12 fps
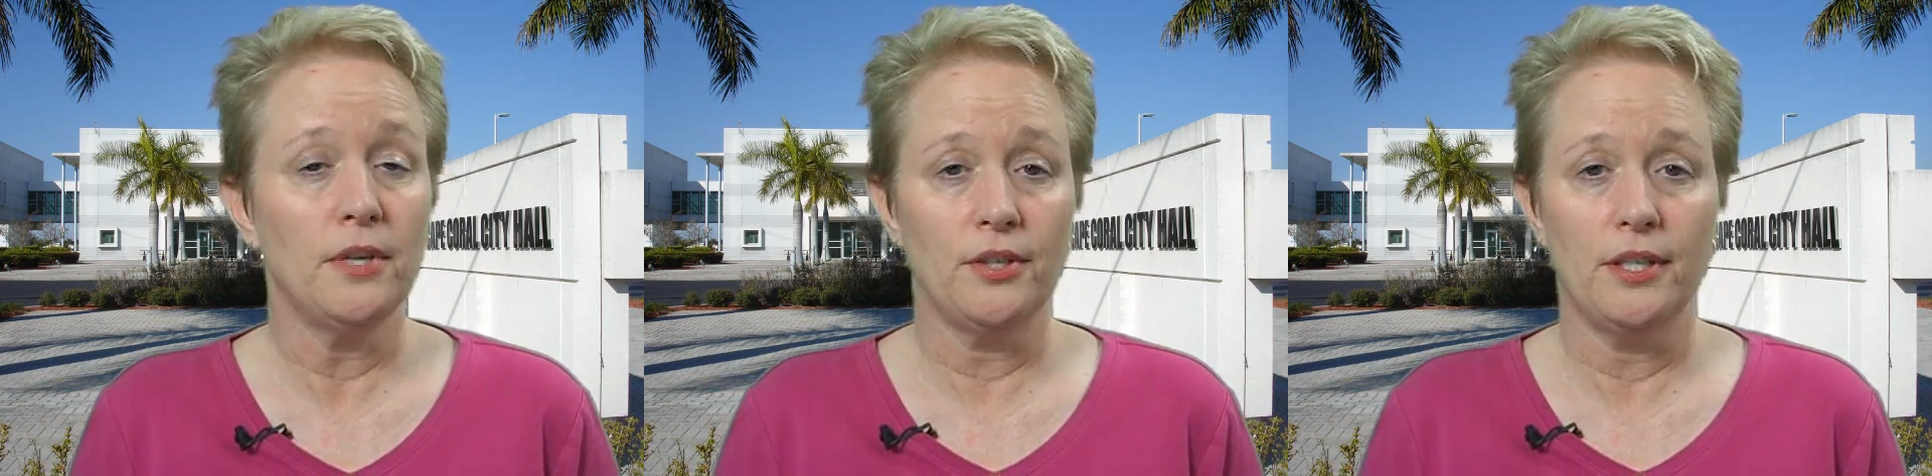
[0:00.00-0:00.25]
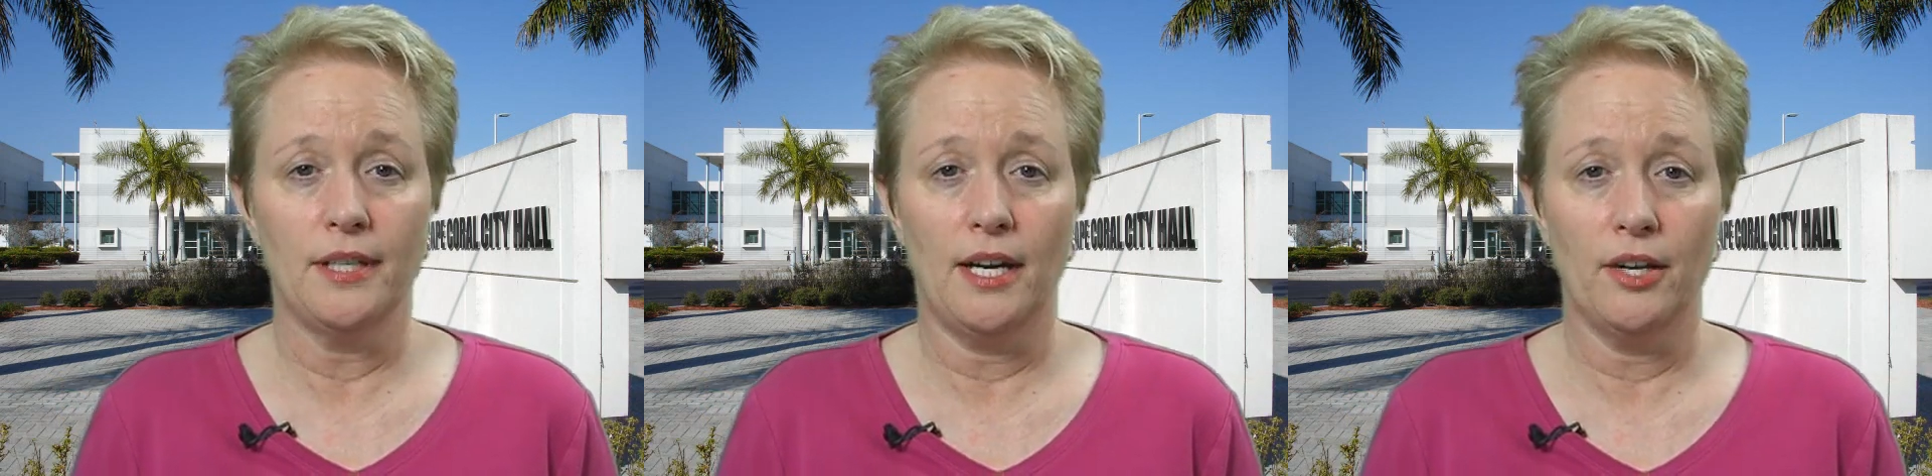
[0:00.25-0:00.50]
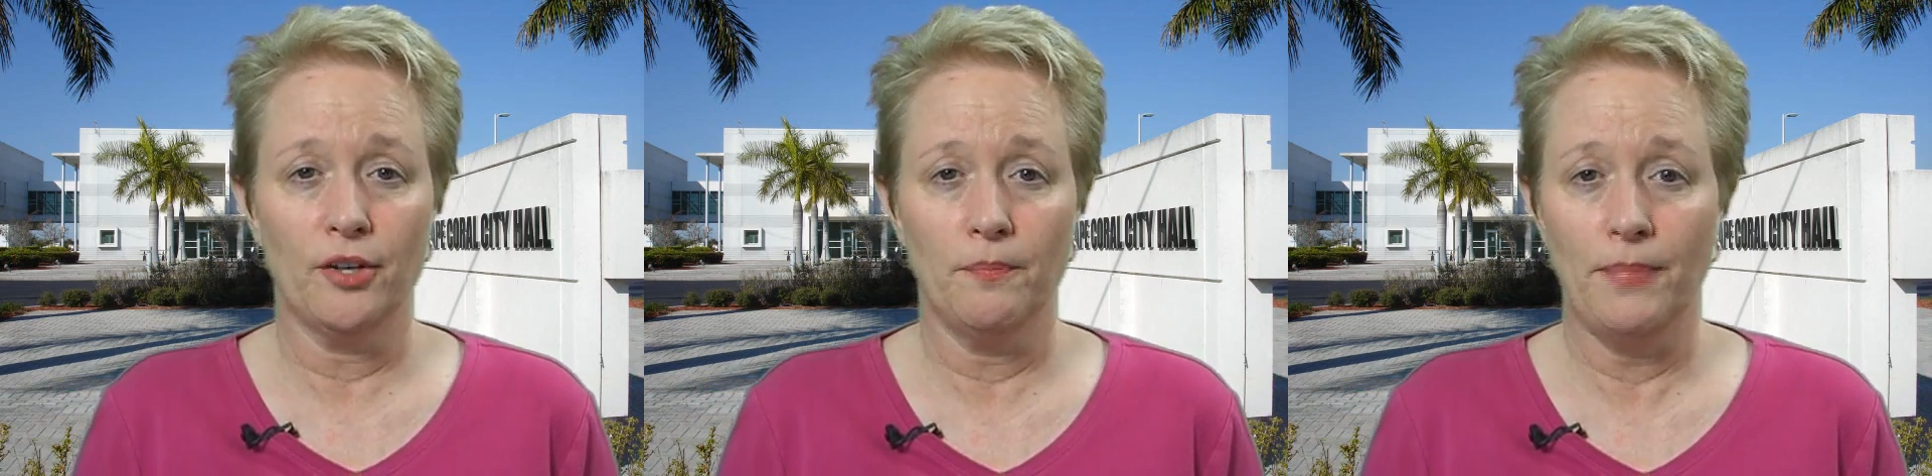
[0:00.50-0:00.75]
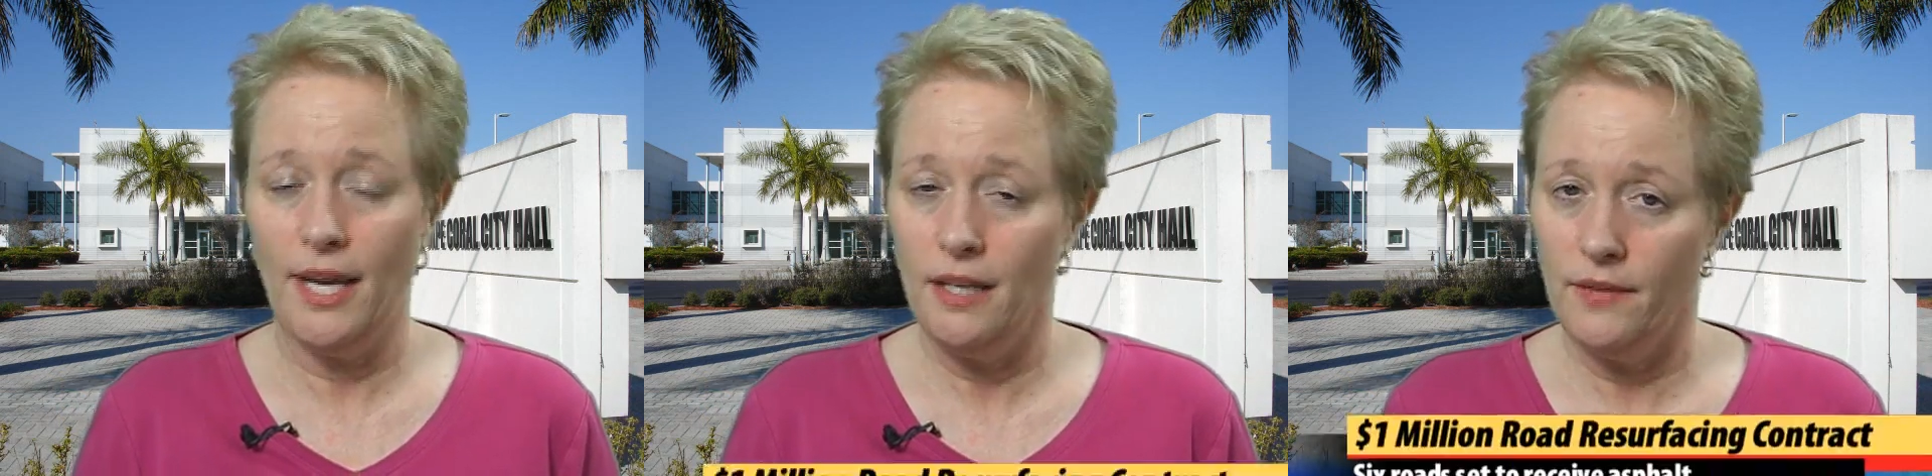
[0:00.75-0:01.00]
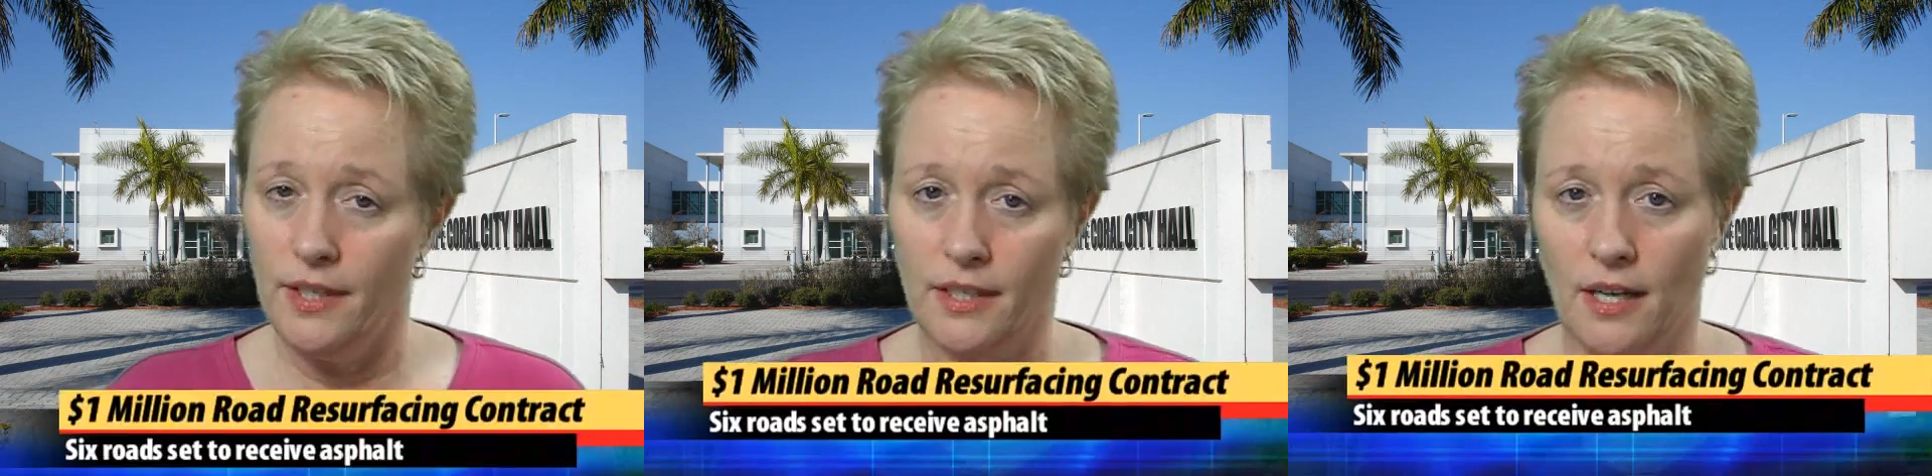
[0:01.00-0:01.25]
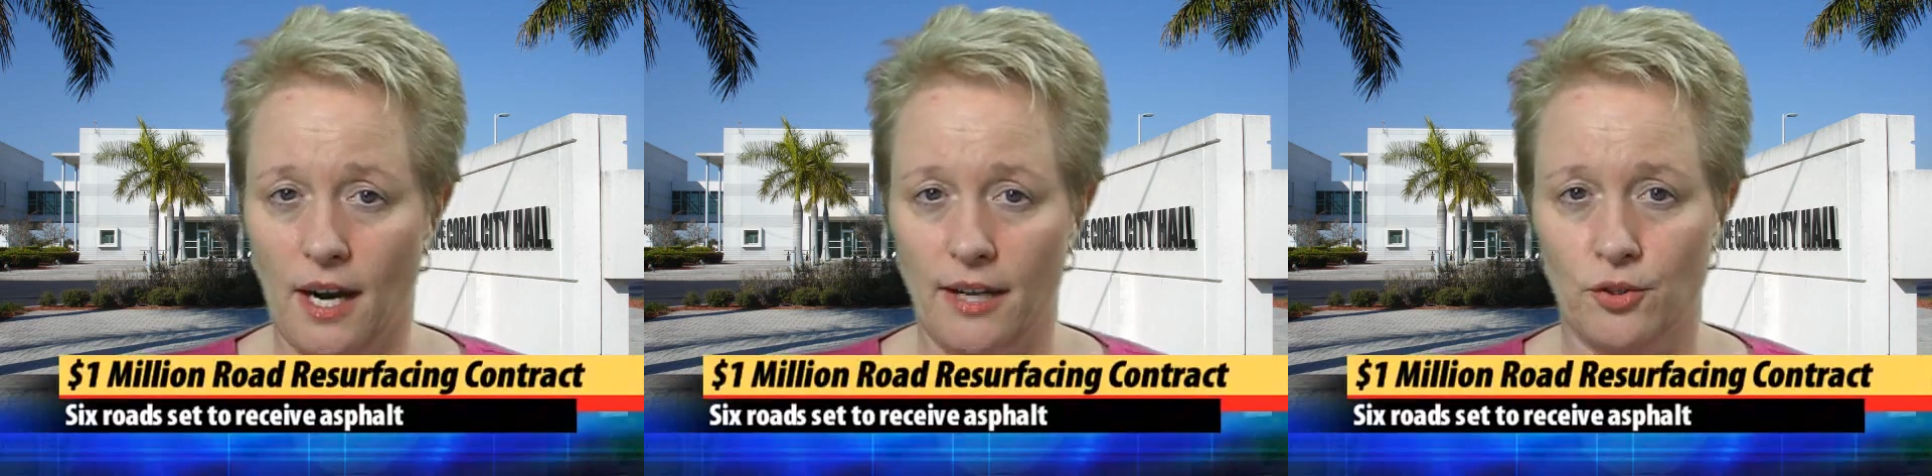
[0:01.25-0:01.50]
million paving
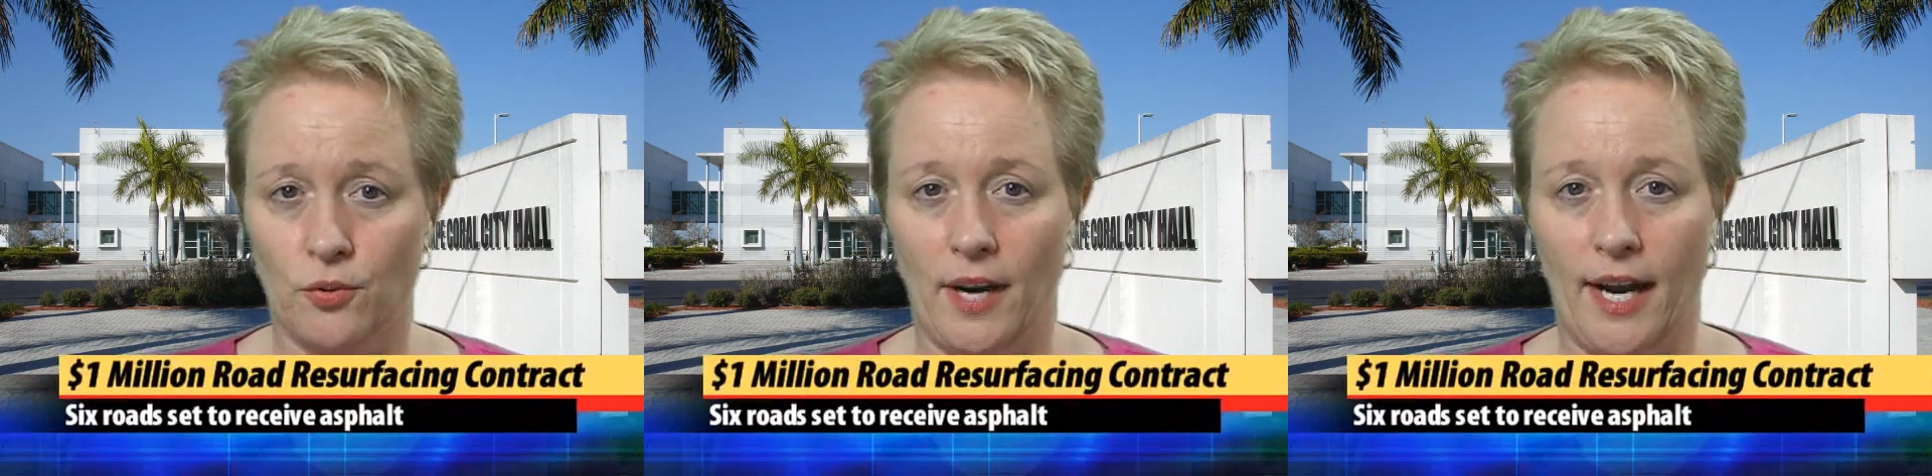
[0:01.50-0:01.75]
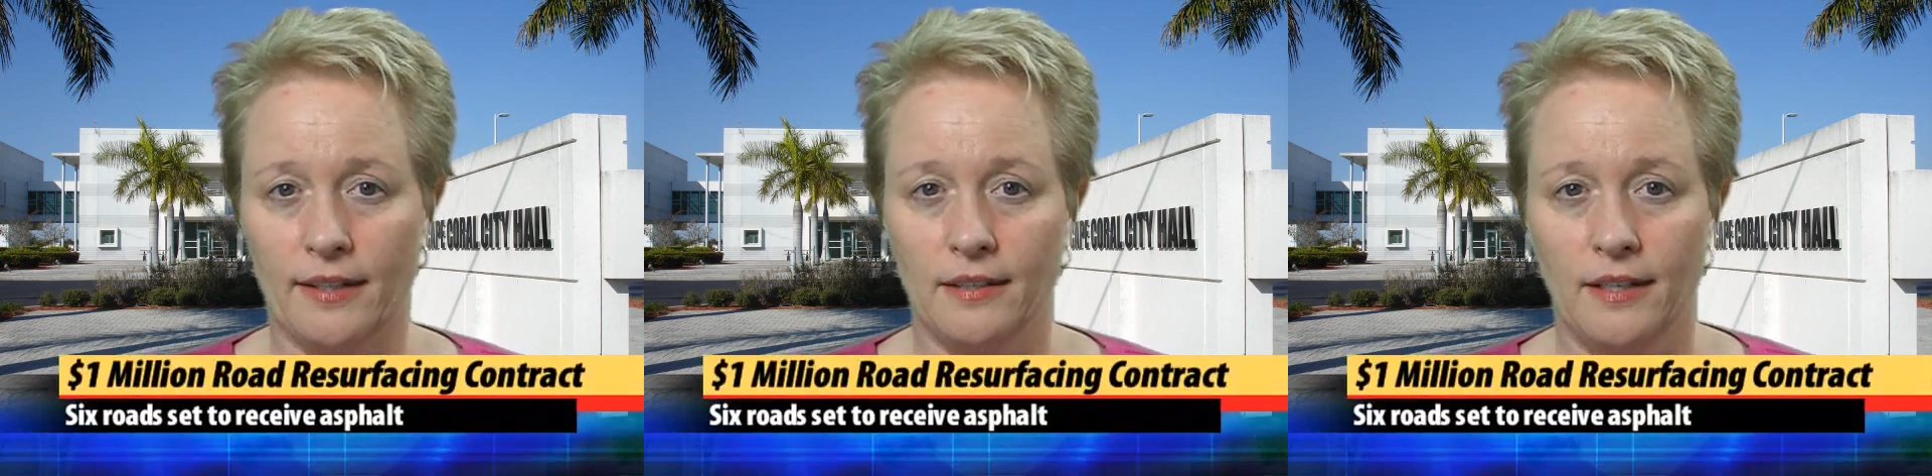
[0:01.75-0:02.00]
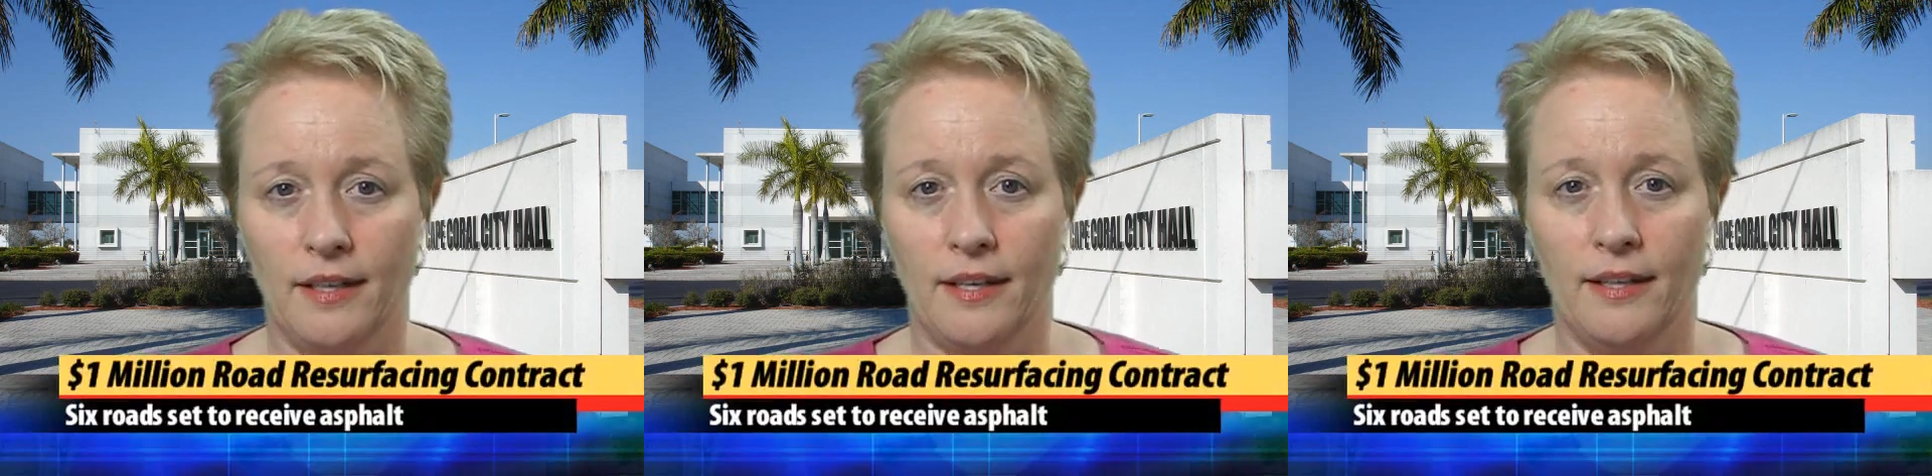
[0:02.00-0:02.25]
contract.